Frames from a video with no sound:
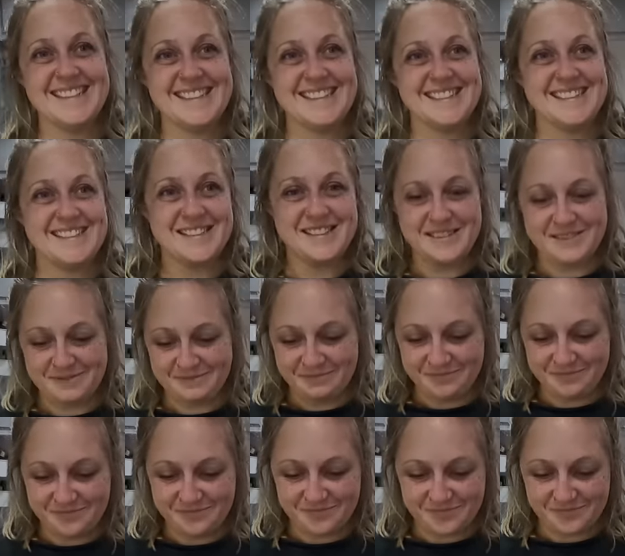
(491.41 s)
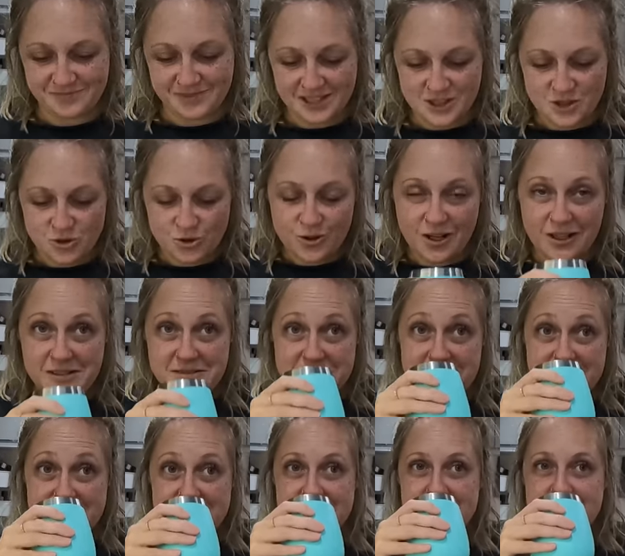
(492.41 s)
What does it need? Sugar.
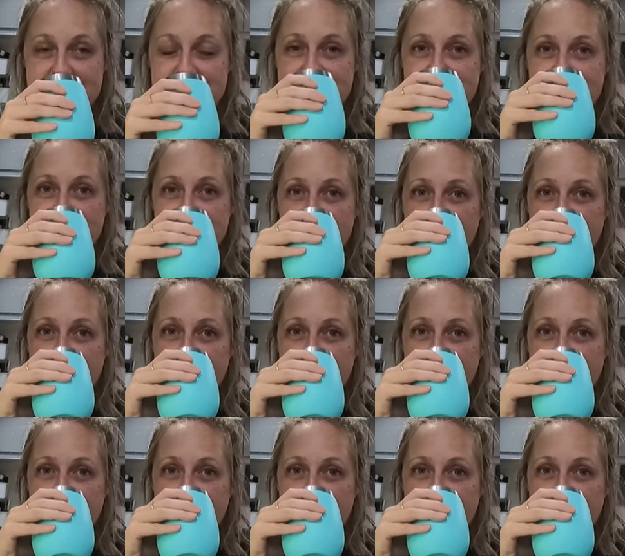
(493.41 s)
Yeah.